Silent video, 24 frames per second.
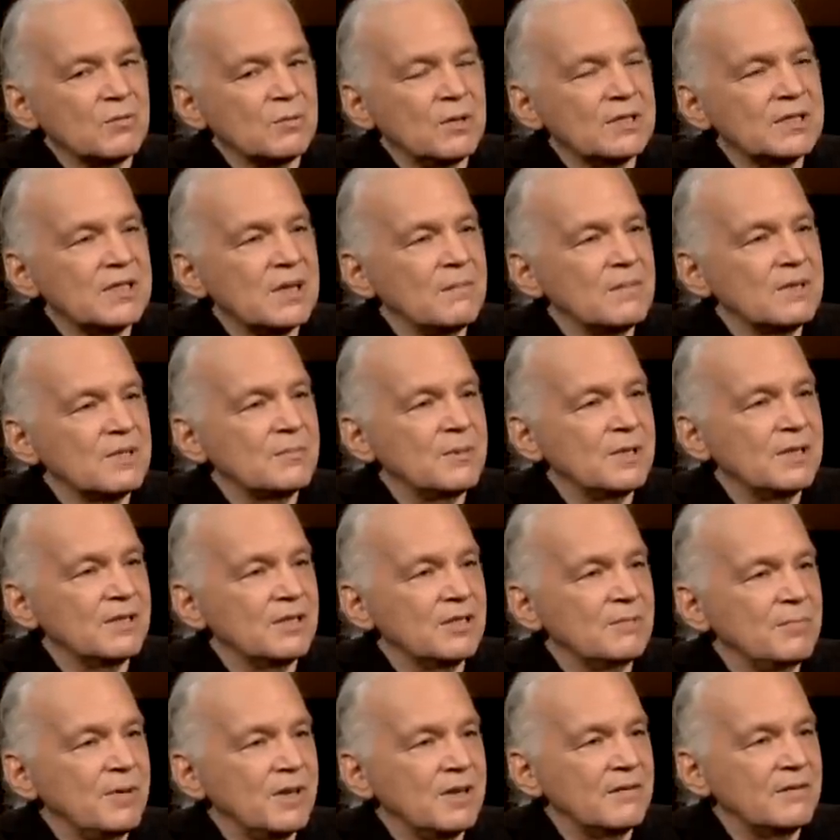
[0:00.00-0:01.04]
One time I spent a
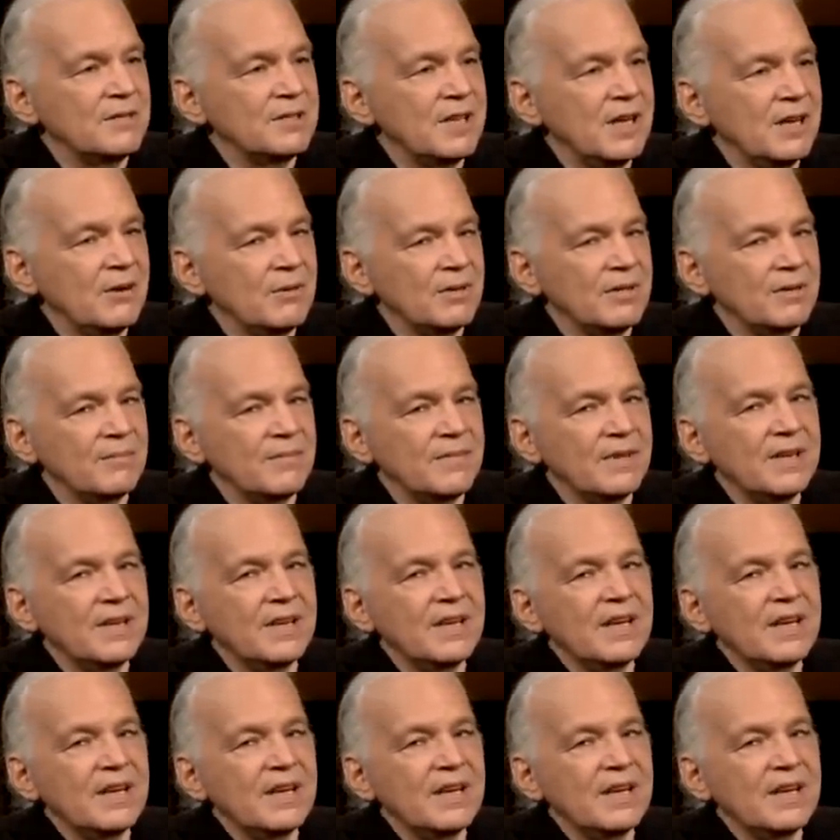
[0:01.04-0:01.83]
good part of a day with him.